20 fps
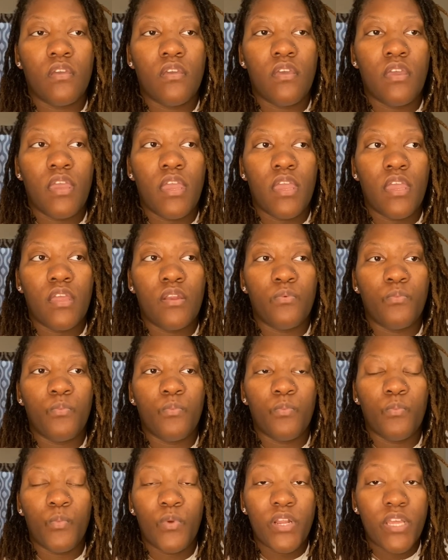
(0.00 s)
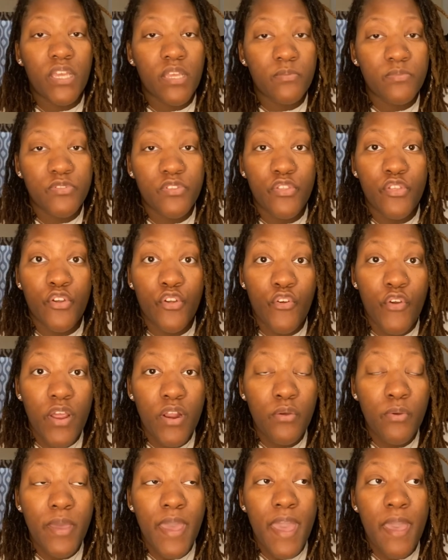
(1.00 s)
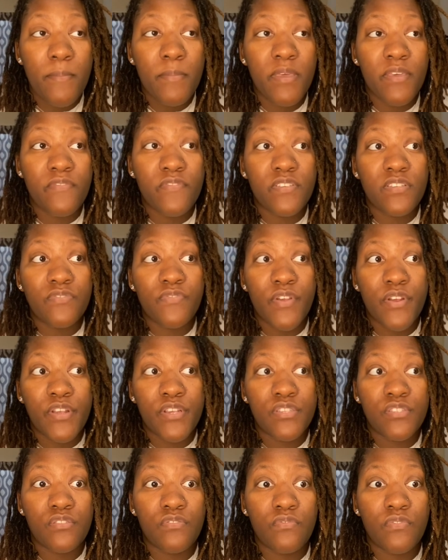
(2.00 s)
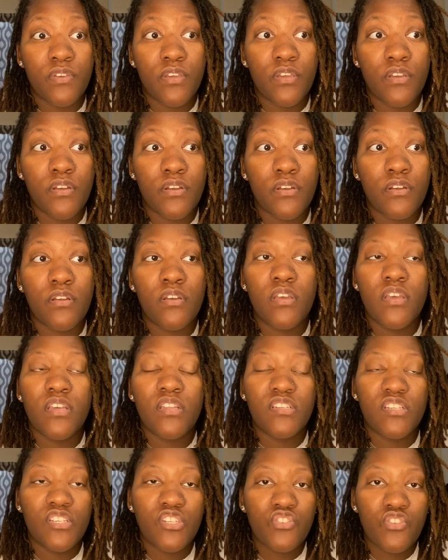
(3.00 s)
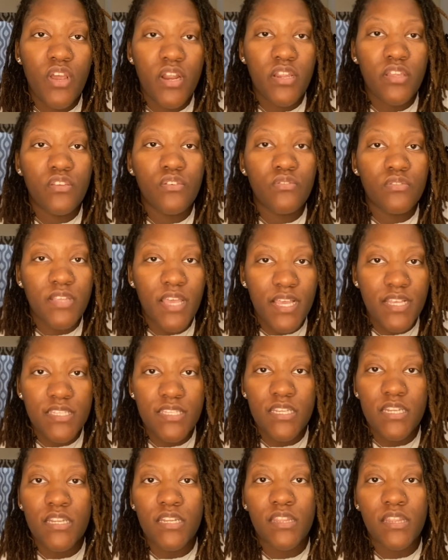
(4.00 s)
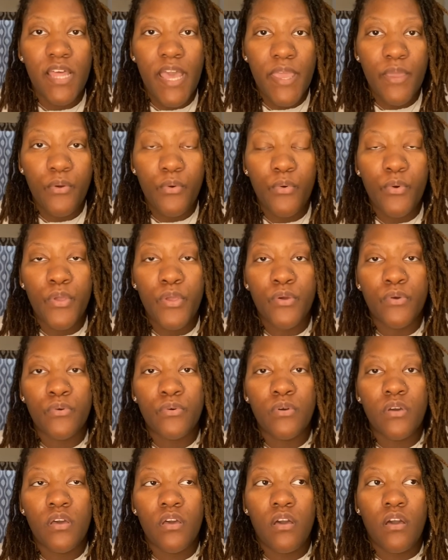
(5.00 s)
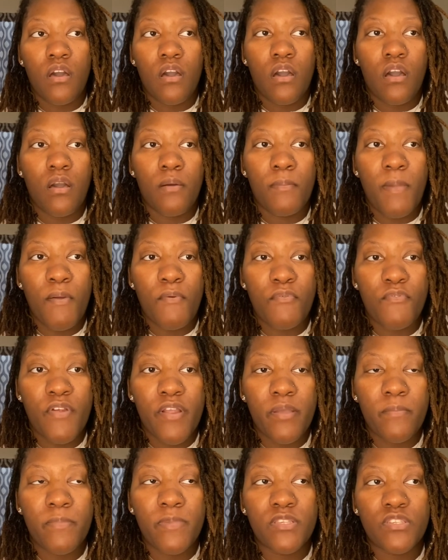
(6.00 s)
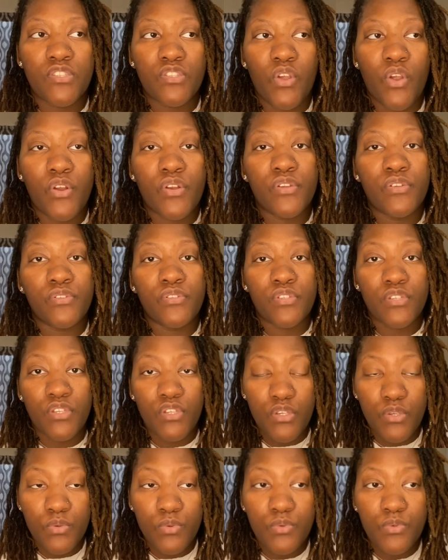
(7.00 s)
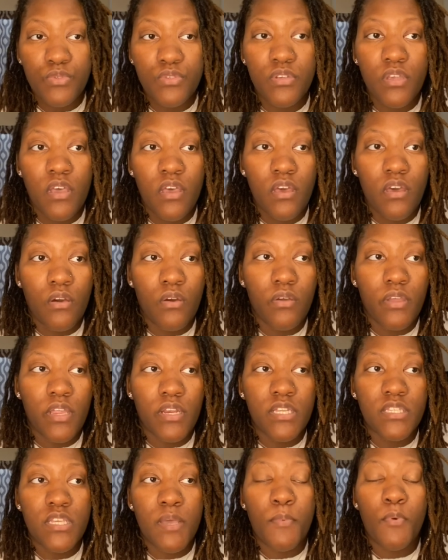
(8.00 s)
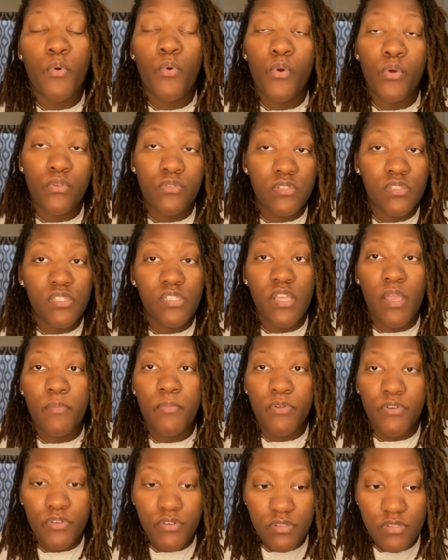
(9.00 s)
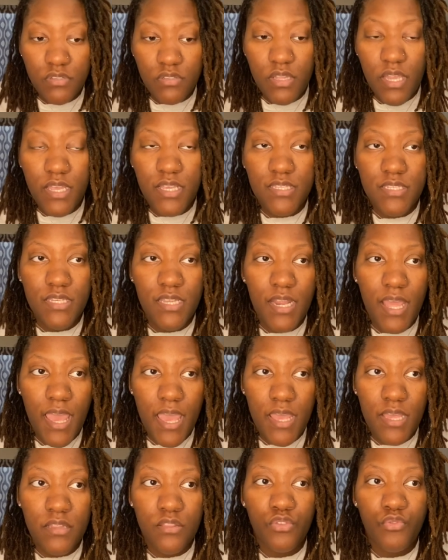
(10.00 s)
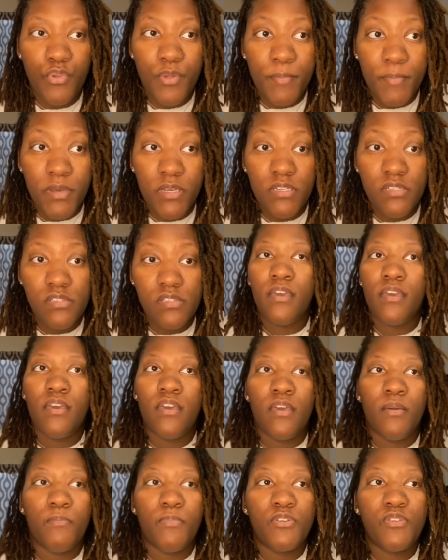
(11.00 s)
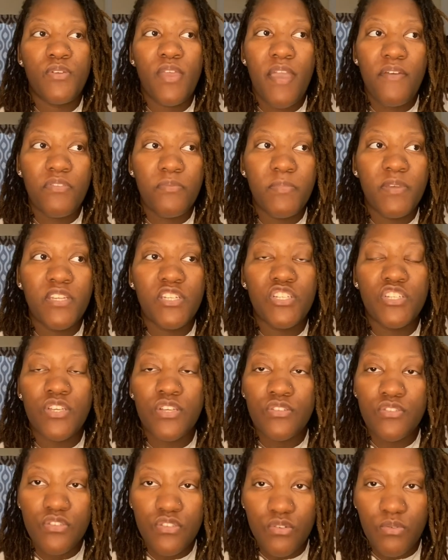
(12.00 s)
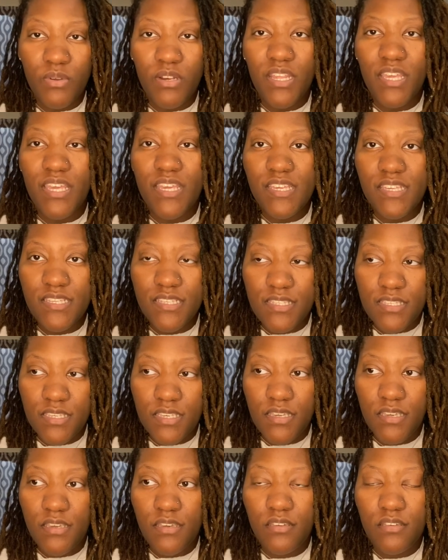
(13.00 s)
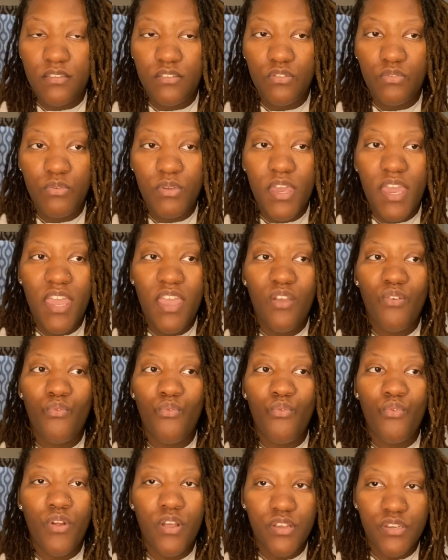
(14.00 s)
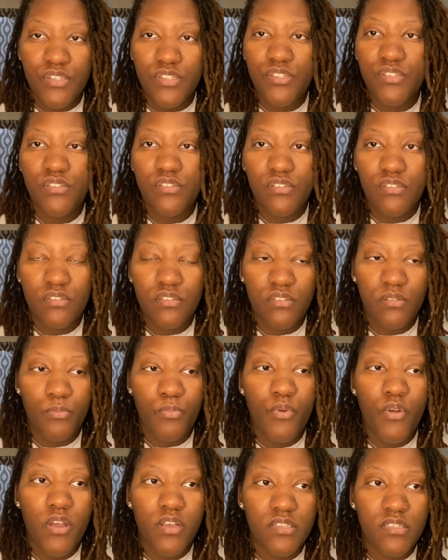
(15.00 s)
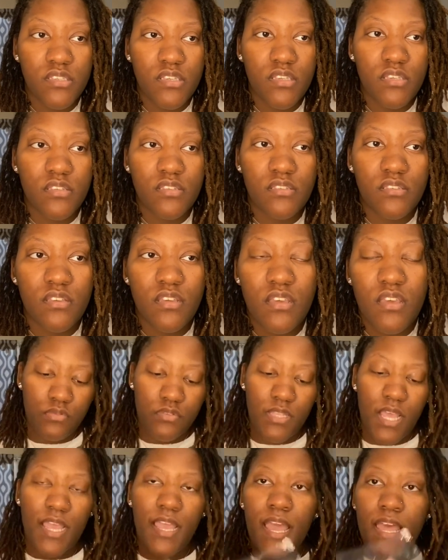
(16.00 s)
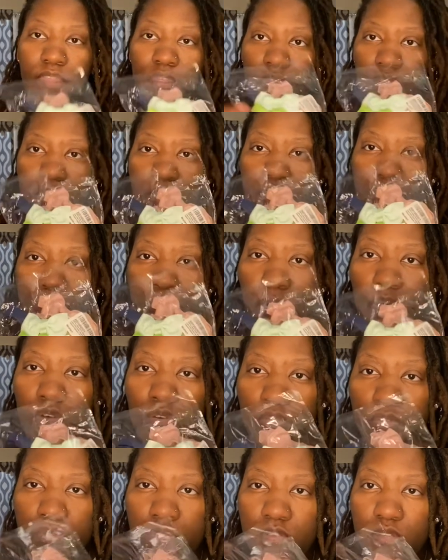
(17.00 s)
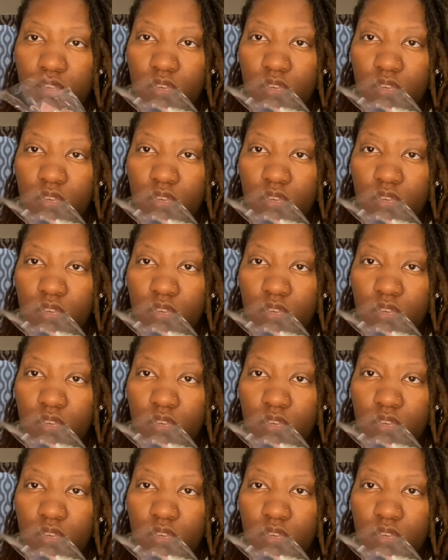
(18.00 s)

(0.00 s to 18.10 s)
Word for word: and when it comes to their cradle cap, if it's very severe, just try to use, like I said, a light oil. Um, I would recommend starting to use any type of oils and shea butters, like I said, at three months. But you have to be gentle and easy. You can't rush the process. So I got these bowls